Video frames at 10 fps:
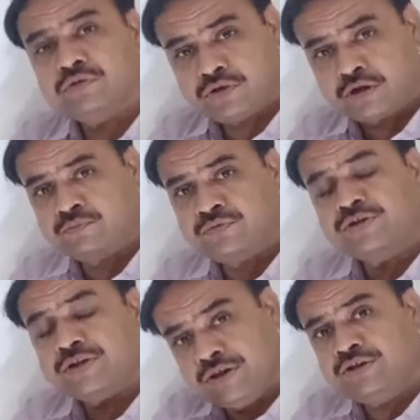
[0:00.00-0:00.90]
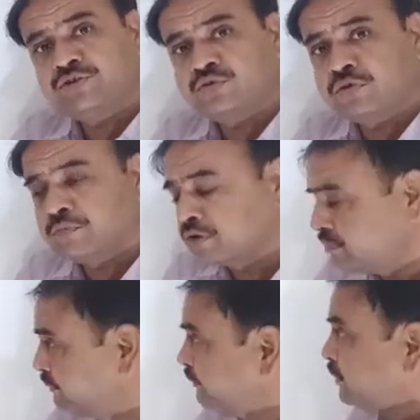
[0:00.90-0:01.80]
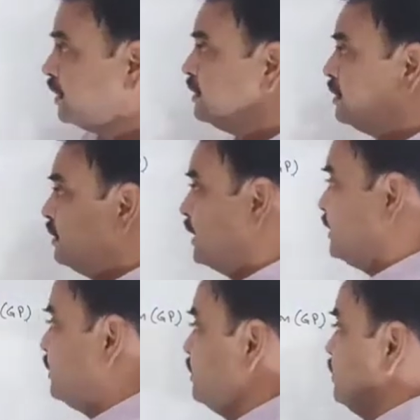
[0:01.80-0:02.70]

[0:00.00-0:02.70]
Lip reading: terms is common. Like